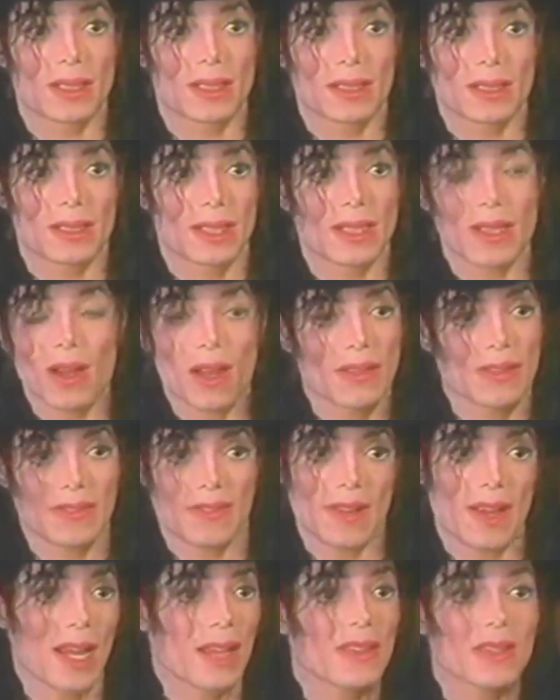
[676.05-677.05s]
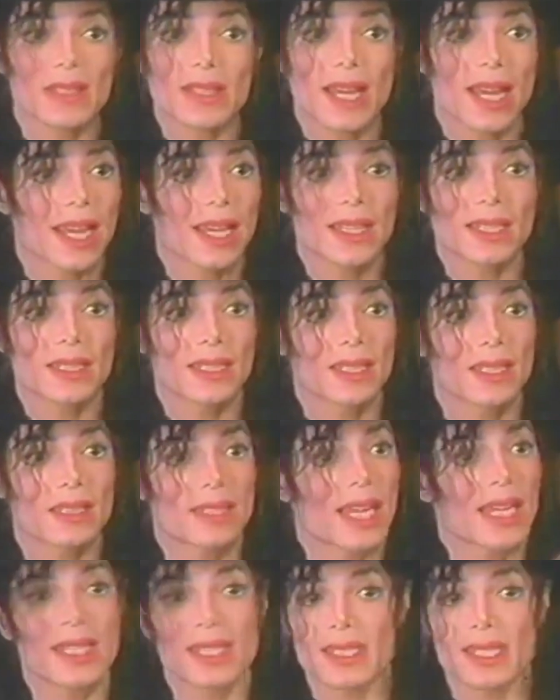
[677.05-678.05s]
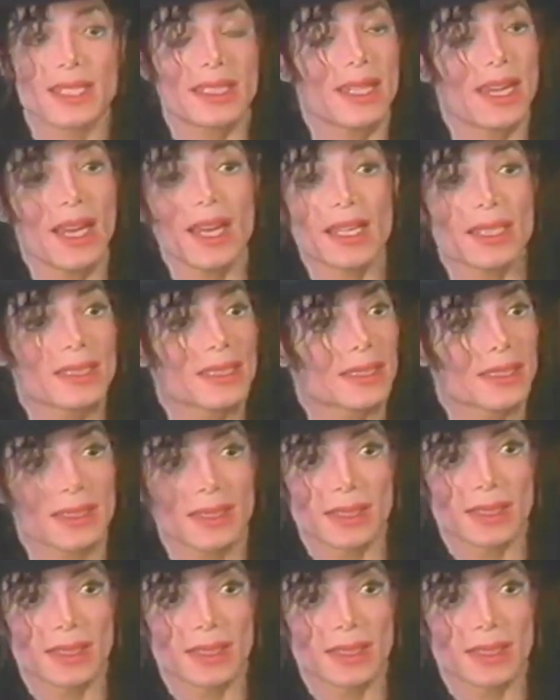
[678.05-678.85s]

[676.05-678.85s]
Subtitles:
They call the father that. That isn't nice.